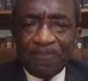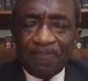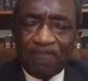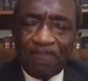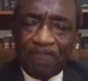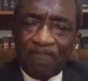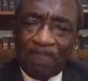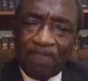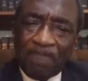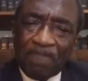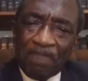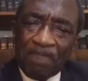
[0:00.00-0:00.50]

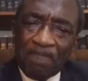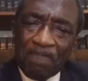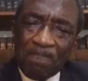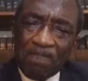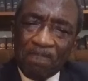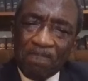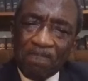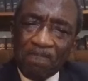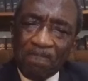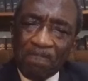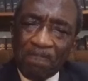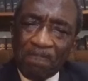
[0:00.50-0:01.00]

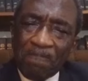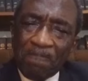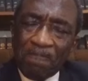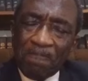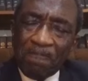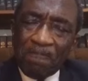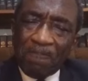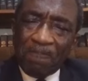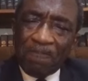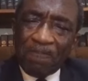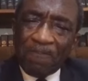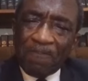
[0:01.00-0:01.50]

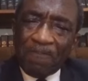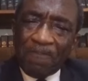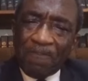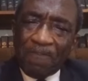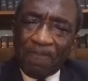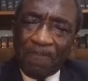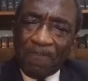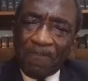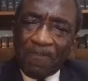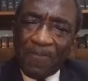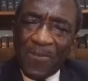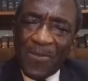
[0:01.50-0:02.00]

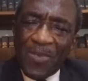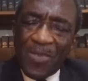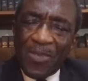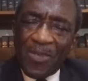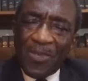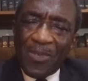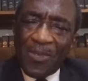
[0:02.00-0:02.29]
(no one is talking)